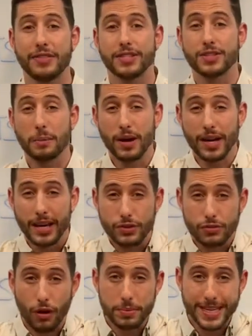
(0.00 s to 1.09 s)
the stock market
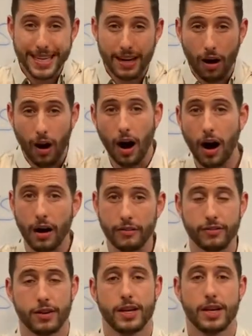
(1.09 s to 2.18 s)
dropped in
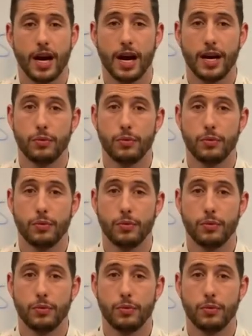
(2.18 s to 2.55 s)
half uh,